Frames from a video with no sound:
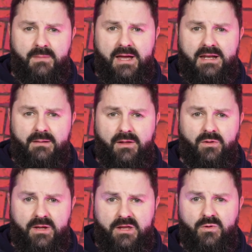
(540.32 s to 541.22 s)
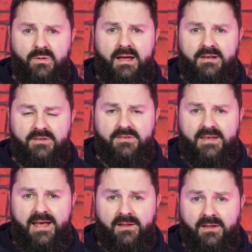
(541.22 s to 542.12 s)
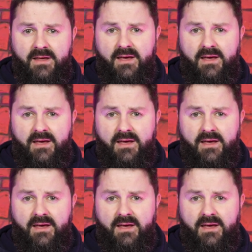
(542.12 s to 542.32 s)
making it about the way you like to sell,